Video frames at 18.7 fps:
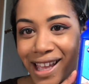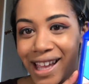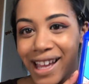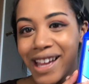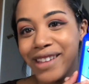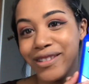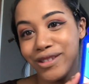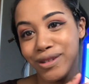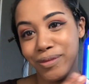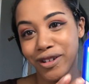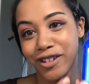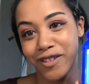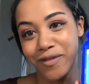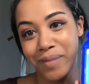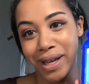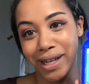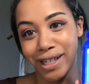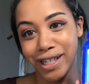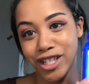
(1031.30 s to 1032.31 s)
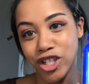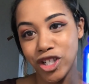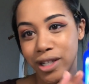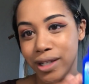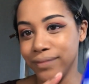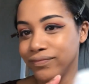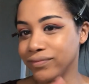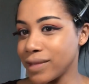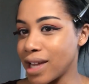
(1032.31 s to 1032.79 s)
use Milk and
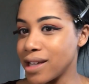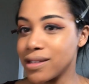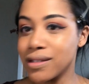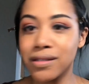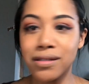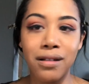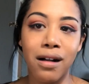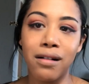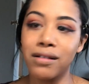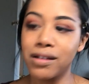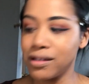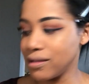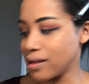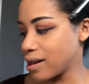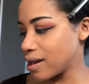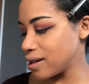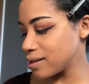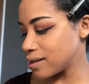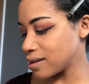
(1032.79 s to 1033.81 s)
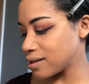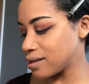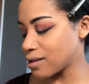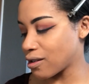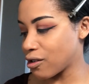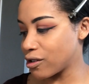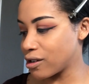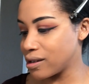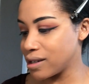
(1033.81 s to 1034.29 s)
Magnesia. I saw it, you guys. I
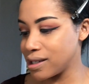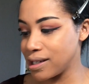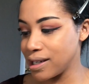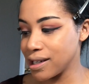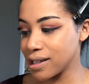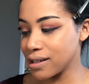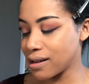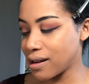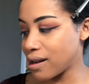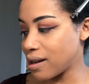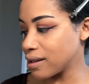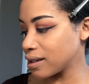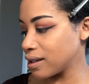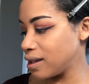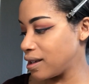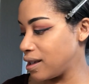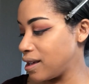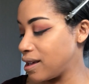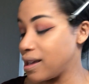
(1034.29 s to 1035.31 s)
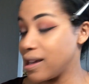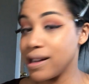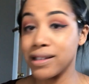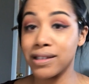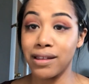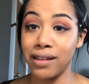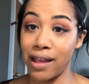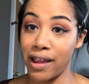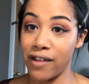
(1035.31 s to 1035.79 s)
saw it on a TikTok. It is
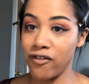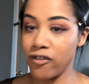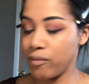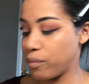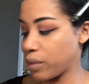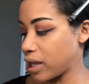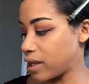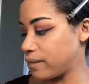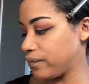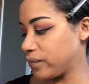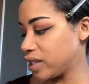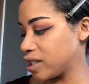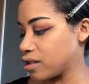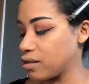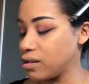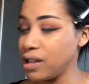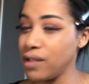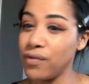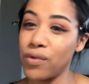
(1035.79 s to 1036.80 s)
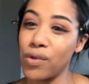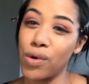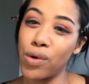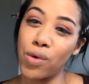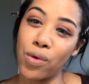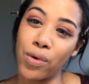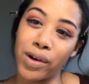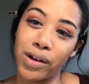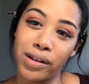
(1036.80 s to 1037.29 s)
life, but it's only for
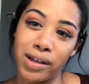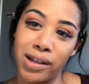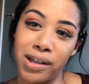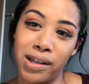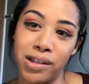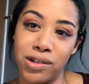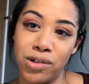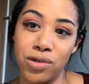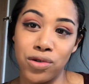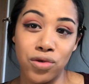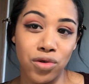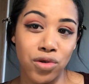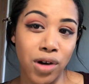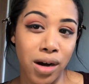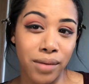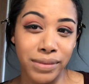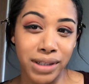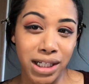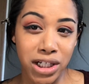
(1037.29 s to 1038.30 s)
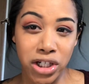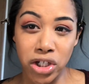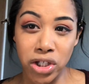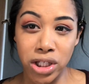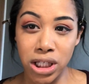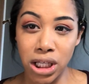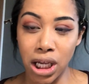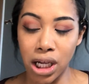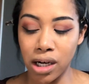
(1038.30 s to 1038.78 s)
oily to combination
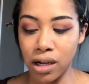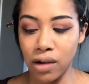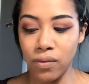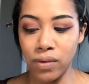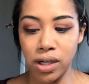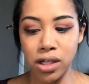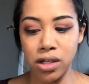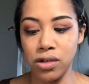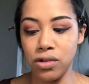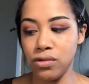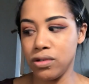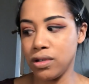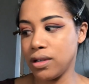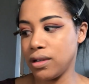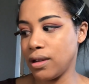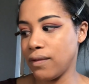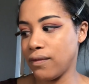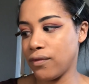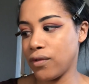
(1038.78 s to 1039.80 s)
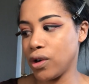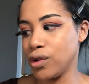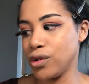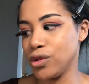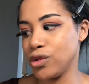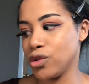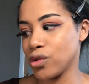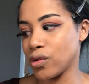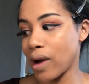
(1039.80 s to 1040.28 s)
skin. I wouldn't use it for
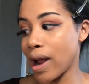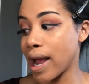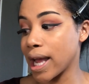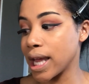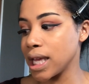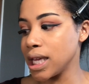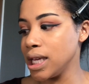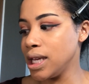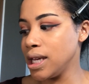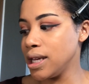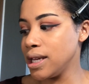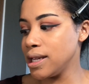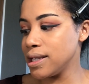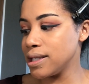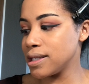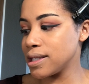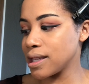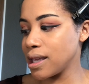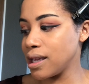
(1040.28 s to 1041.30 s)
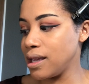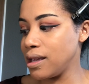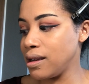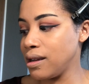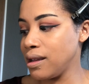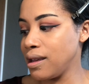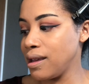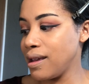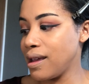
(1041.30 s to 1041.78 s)
dry skin,
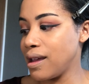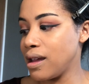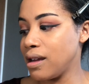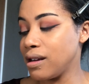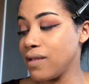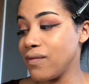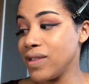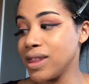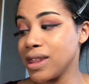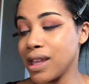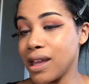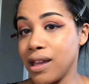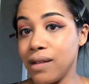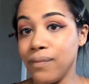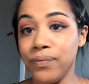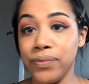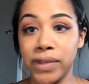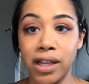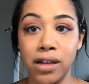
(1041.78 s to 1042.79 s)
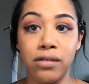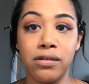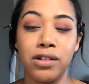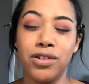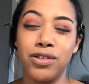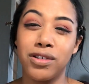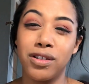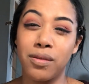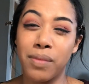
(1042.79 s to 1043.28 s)
and even then, I only
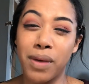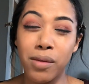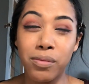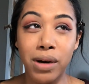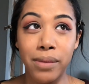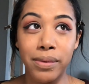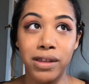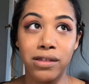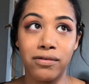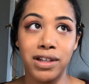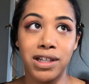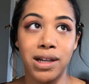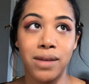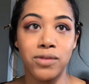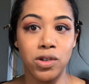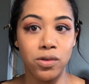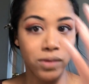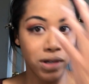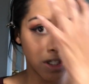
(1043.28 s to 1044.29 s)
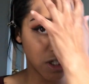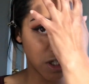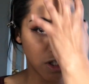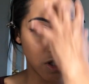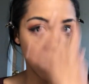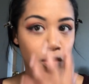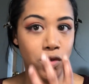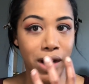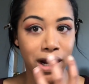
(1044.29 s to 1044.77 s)
use it about probably 3 times a week just
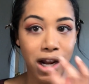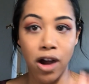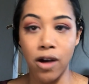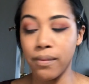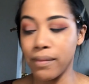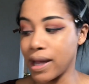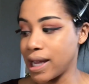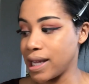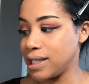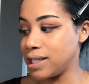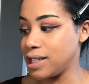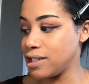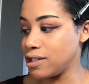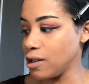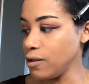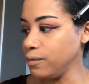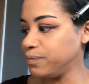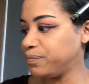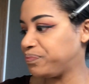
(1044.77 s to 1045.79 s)
to dry out my T-zone.